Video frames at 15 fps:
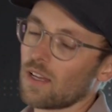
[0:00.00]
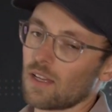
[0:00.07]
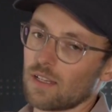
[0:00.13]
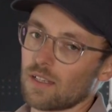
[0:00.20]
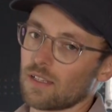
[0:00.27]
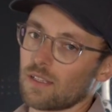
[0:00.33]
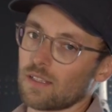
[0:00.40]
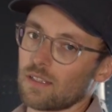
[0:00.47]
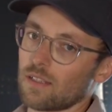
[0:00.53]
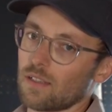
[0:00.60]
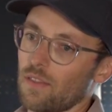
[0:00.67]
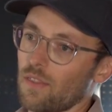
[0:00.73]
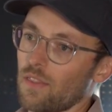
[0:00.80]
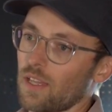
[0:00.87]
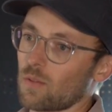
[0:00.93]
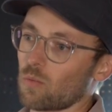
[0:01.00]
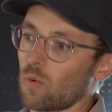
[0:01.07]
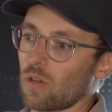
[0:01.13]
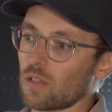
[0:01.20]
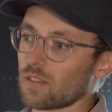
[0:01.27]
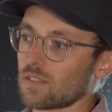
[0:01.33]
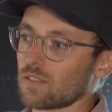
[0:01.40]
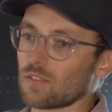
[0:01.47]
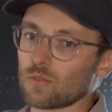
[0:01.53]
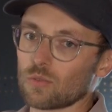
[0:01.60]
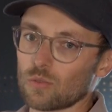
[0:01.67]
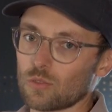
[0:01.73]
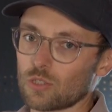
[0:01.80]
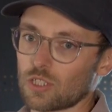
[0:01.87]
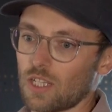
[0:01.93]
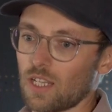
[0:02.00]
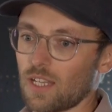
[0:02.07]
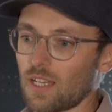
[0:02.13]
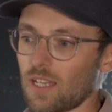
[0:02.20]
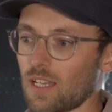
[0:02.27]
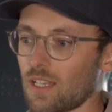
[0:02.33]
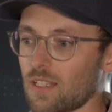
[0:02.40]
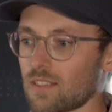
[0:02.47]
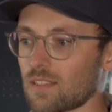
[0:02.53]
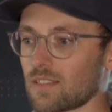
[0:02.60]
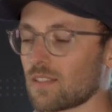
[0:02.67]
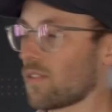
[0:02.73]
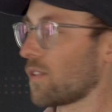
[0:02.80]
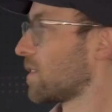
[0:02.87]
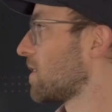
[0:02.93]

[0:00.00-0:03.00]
that wall is huge, and the